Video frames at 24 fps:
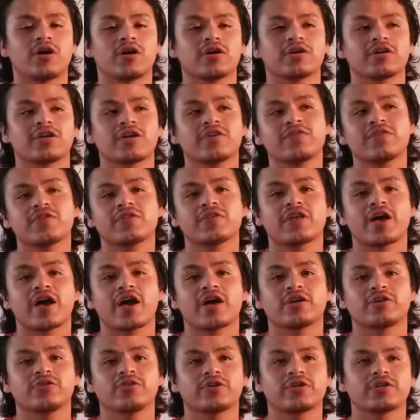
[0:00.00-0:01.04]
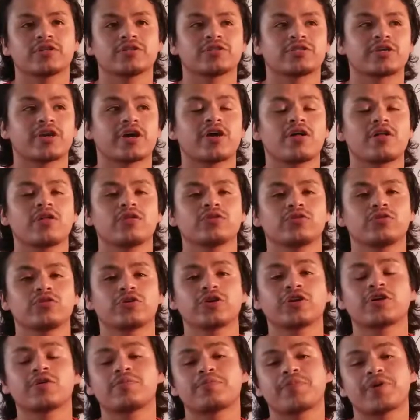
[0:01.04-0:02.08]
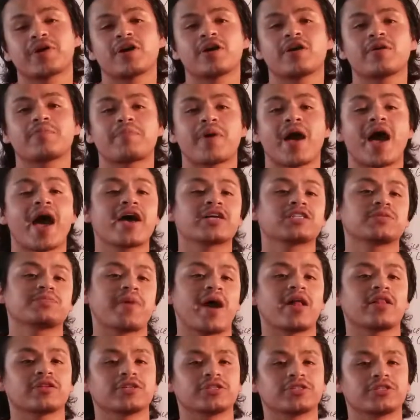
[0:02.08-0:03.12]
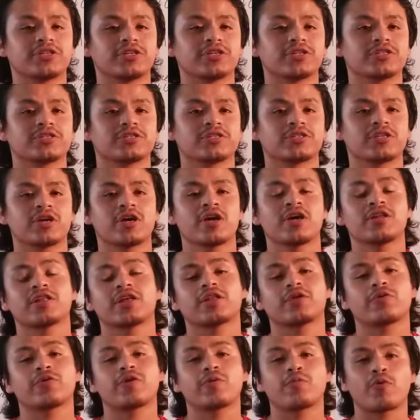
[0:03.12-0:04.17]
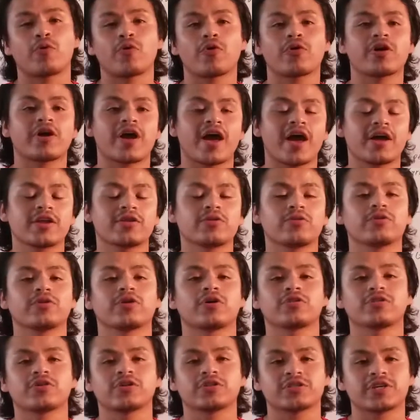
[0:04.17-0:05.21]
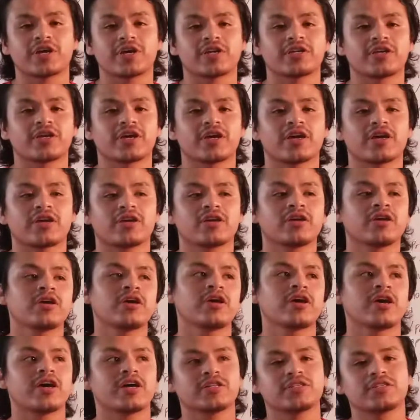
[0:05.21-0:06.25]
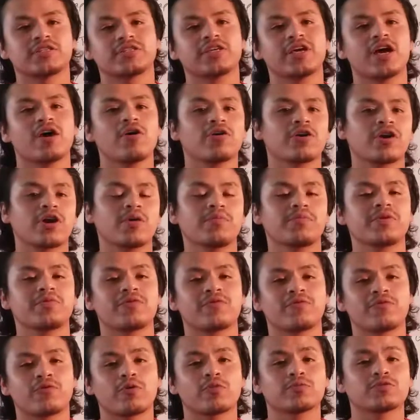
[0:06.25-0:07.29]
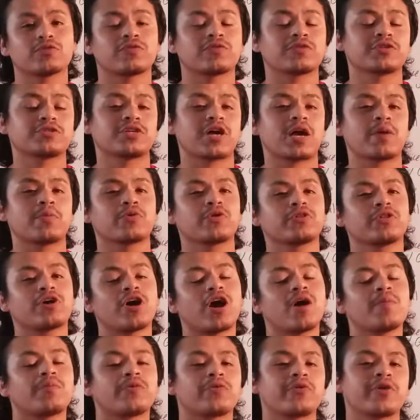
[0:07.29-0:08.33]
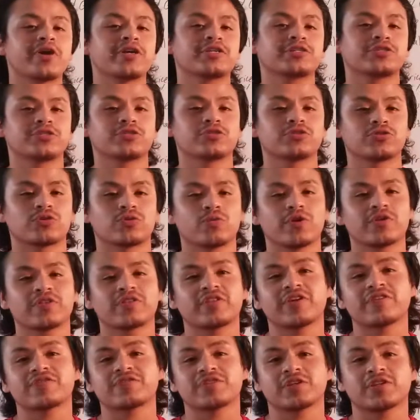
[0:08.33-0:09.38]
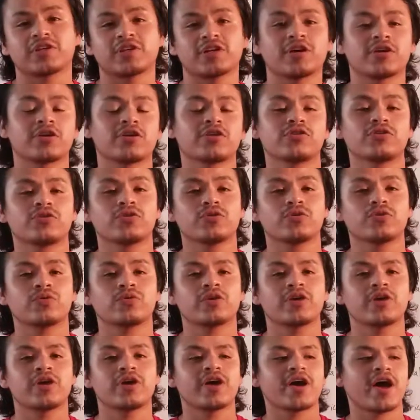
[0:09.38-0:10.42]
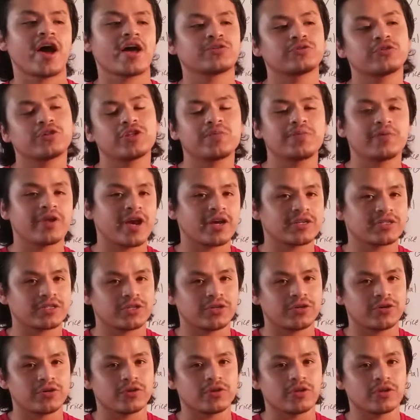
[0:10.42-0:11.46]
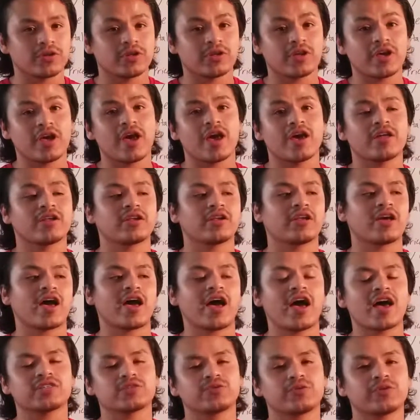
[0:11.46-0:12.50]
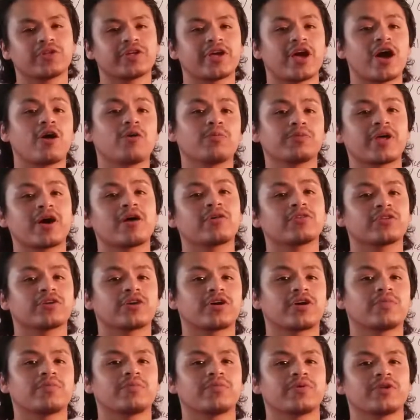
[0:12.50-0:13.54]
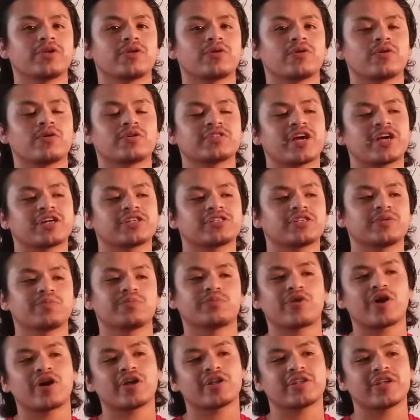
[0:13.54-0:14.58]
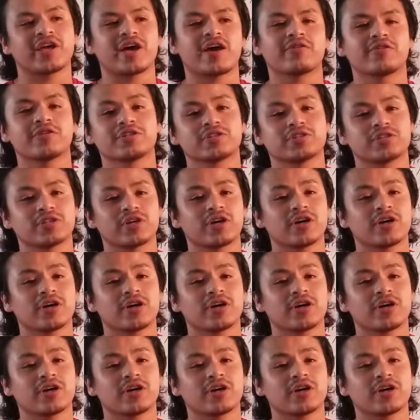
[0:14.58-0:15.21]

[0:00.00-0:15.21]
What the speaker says: Given that, you can compare past balance sheets that they report annually on their 10K and see how a company performs over time, whether the operations or what they've said they're going to do has really been executed and has really helped out the company or has actually brought down its